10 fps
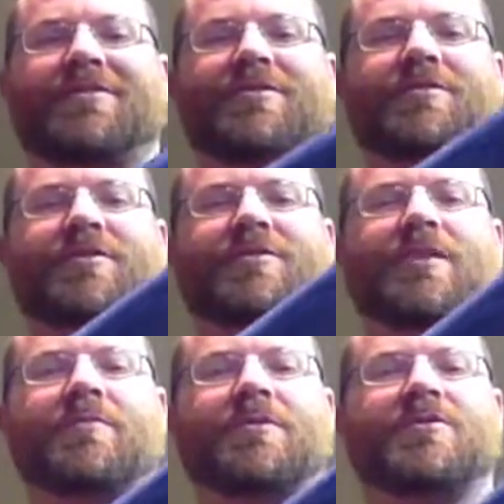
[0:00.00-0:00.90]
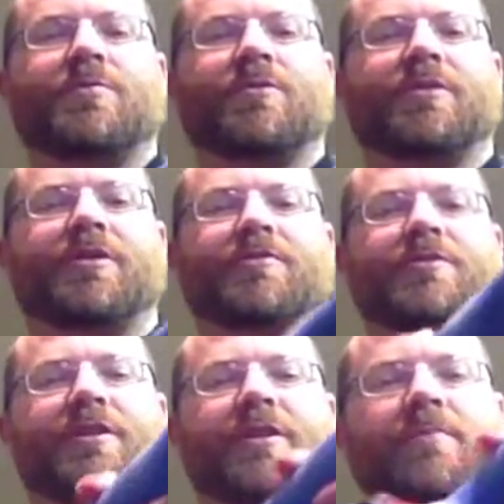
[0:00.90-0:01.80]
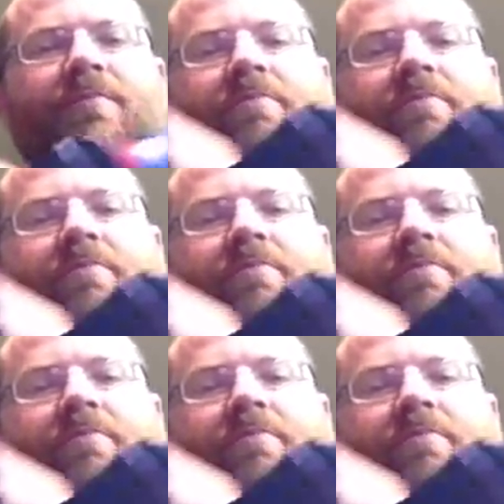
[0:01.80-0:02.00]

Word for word: Still the same, similar color scheme.